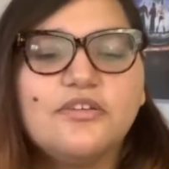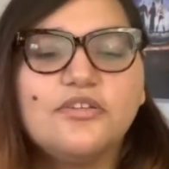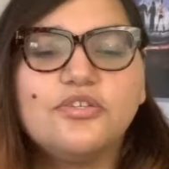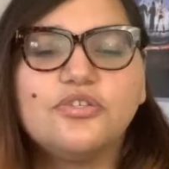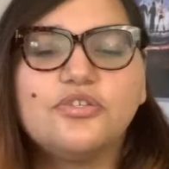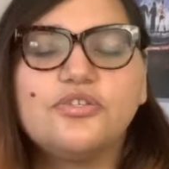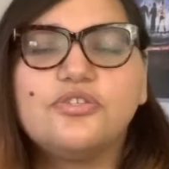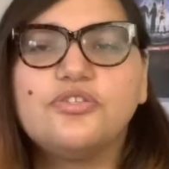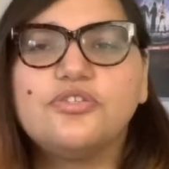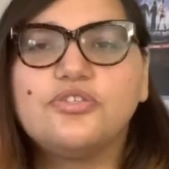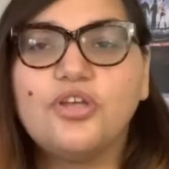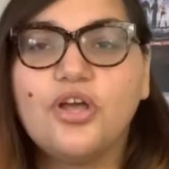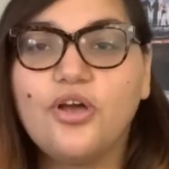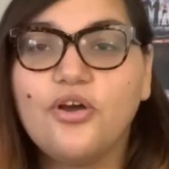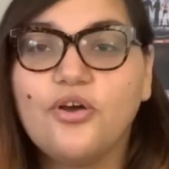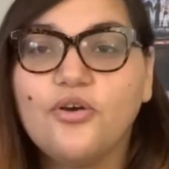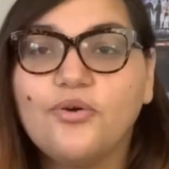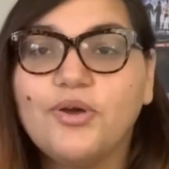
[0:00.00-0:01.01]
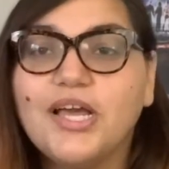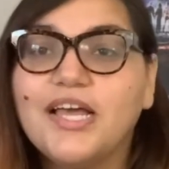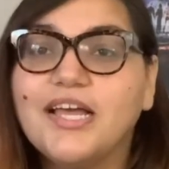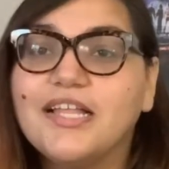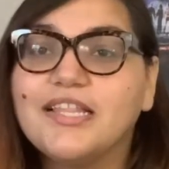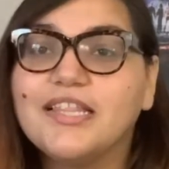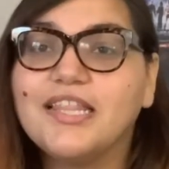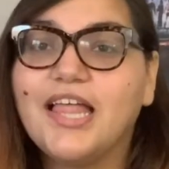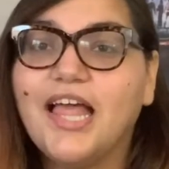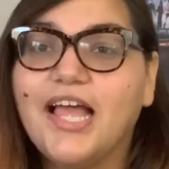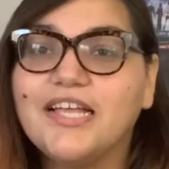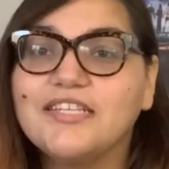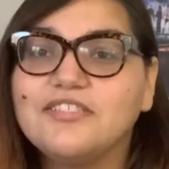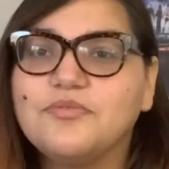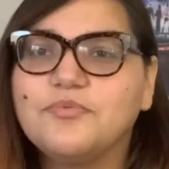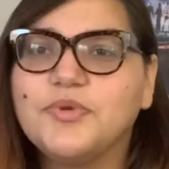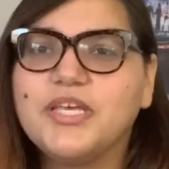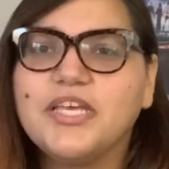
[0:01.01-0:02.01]
So
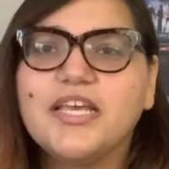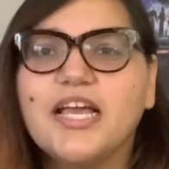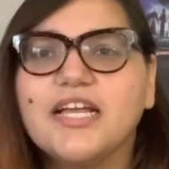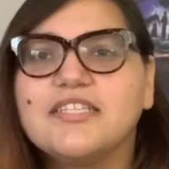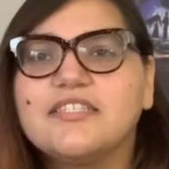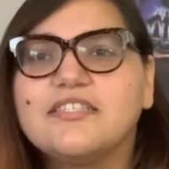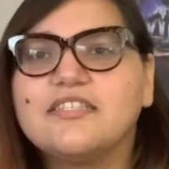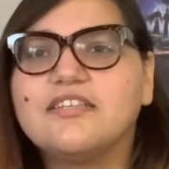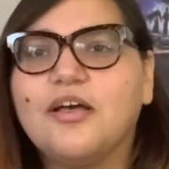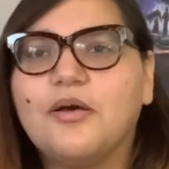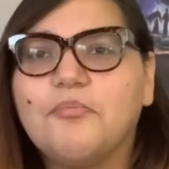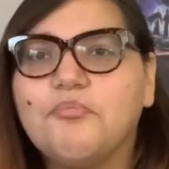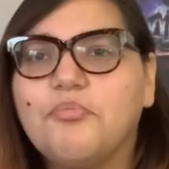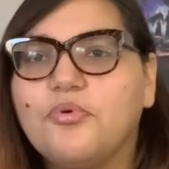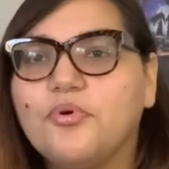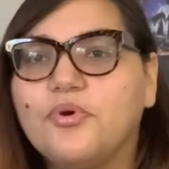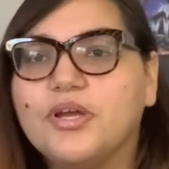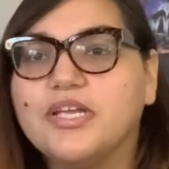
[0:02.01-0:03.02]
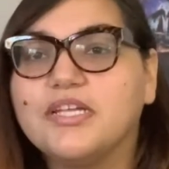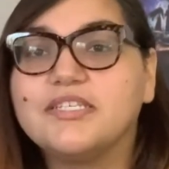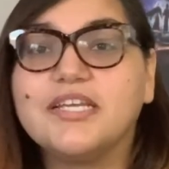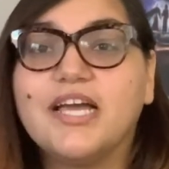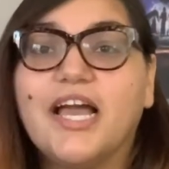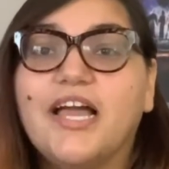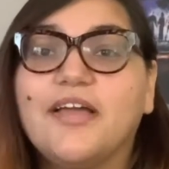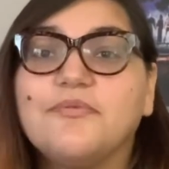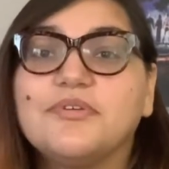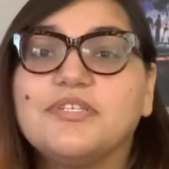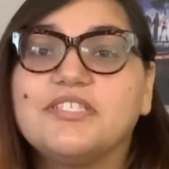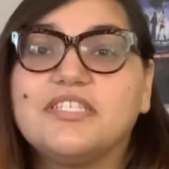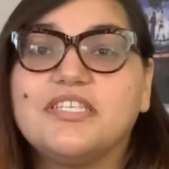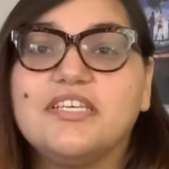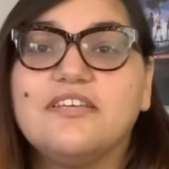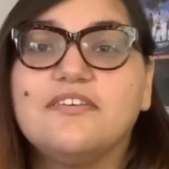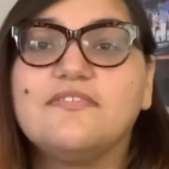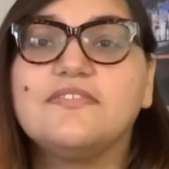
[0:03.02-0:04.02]
last week at some point I
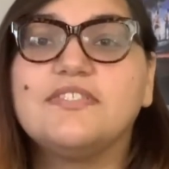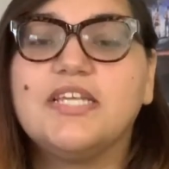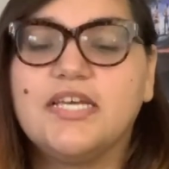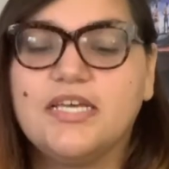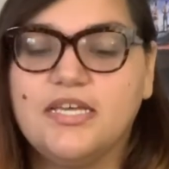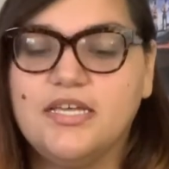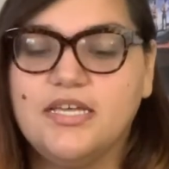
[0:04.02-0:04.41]
received